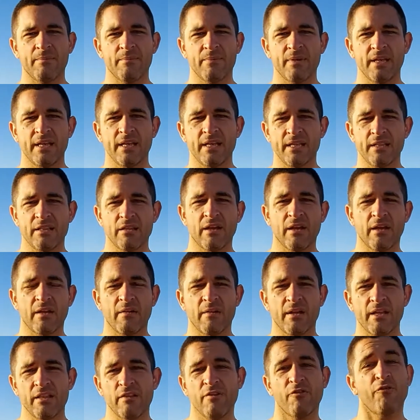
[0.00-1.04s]
in
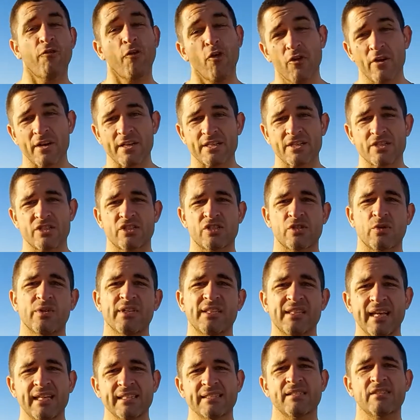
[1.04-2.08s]
the forest, so
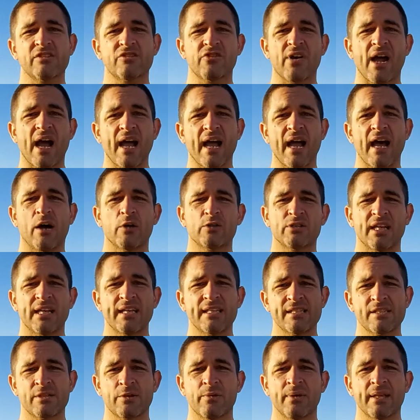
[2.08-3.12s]
it doesn't dry out
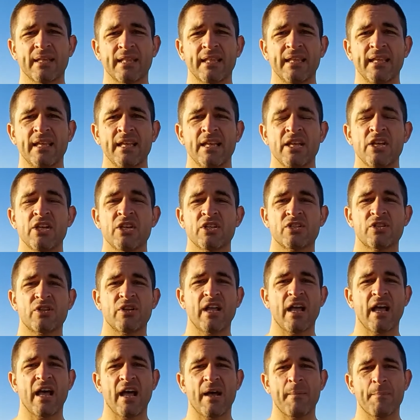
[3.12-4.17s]
as quickly. So
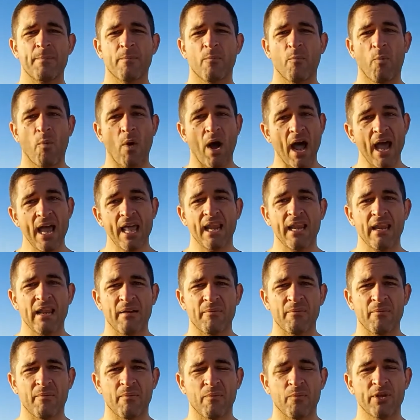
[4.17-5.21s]
that while
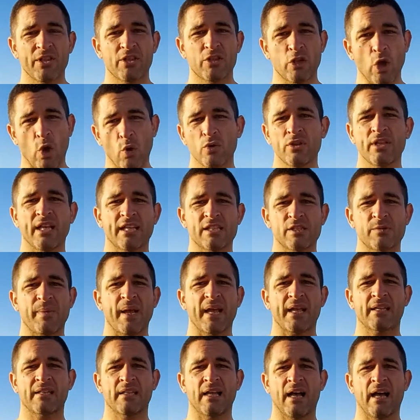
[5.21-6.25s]
we don't
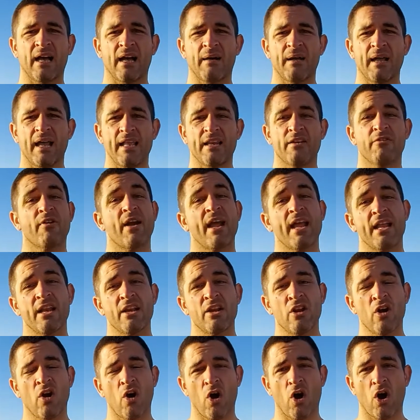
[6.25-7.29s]
expect any
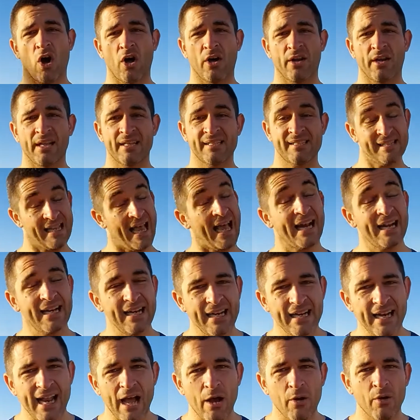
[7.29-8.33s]
rain on
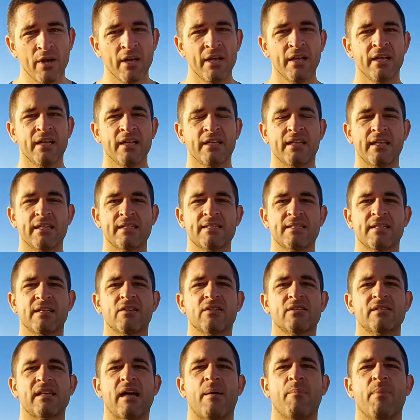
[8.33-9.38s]
Saturday now, there's
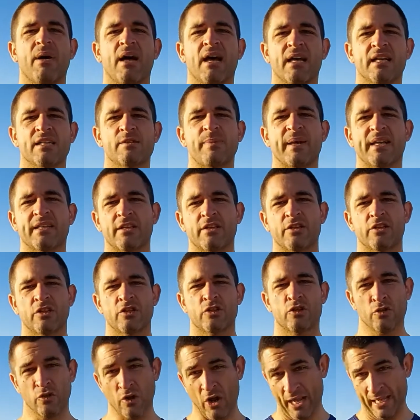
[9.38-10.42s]
still some expected
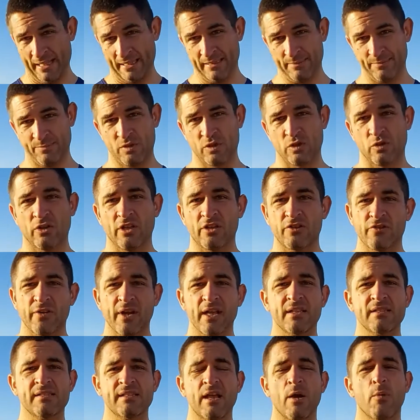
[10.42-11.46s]
tonight. So the
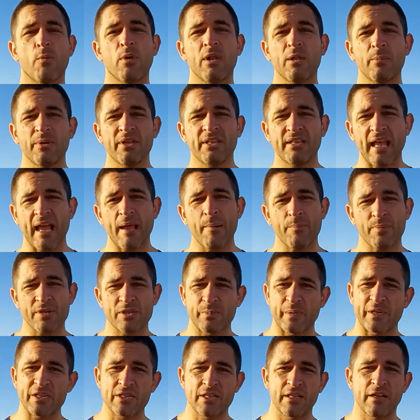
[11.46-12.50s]
trails there will be damp,
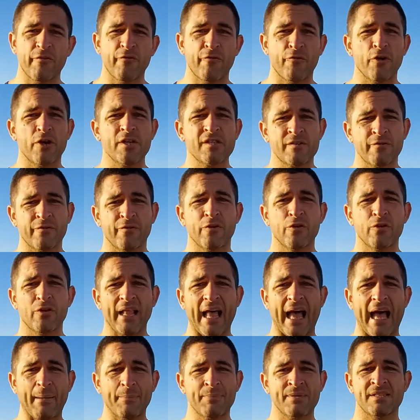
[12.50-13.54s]
especially the first few
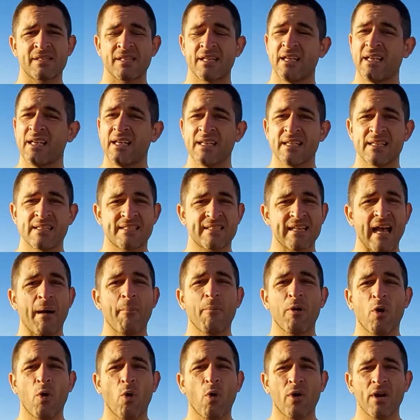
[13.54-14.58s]
laps.
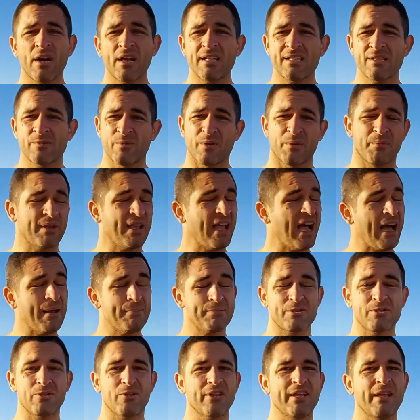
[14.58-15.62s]
Some corners will be
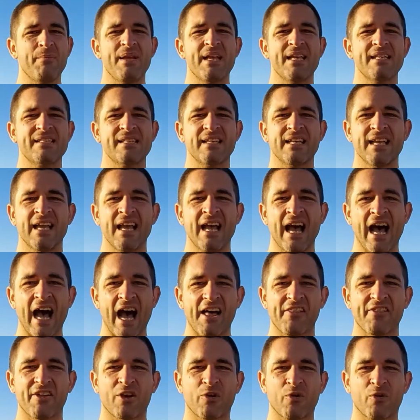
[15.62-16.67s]
absolutely amazing.
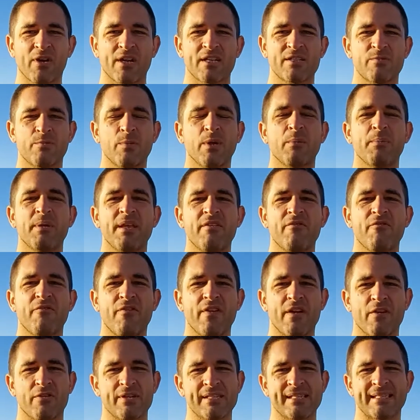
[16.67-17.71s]
Other corners will be
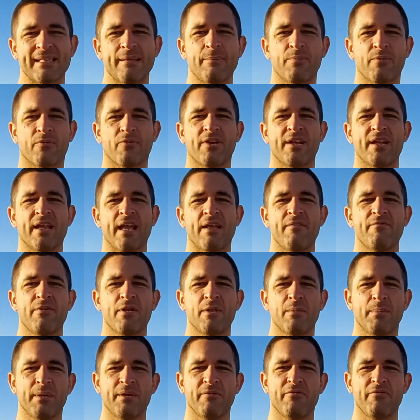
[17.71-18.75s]
very slippery and
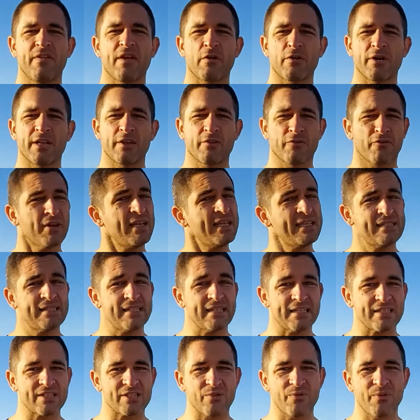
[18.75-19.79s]
will be very
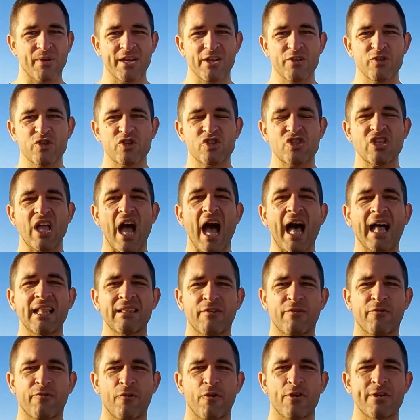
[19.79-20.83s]
greasy. So when you start
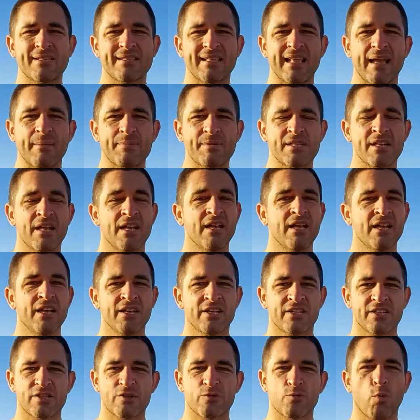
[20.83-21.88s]
the first laps,
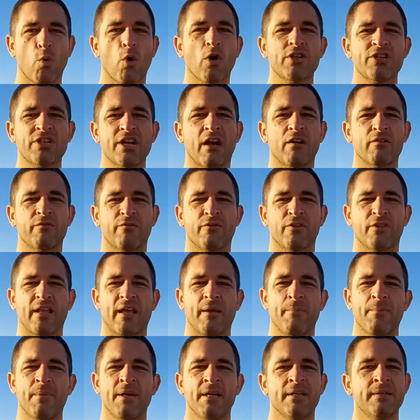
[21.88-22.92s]
just watch out for
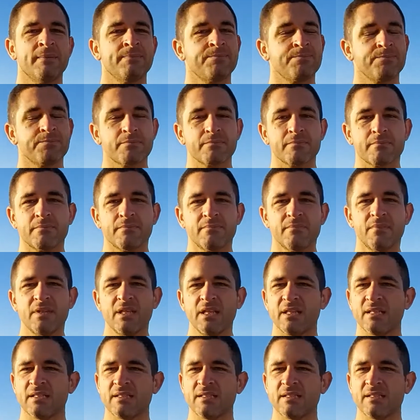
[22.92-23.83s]
them. There's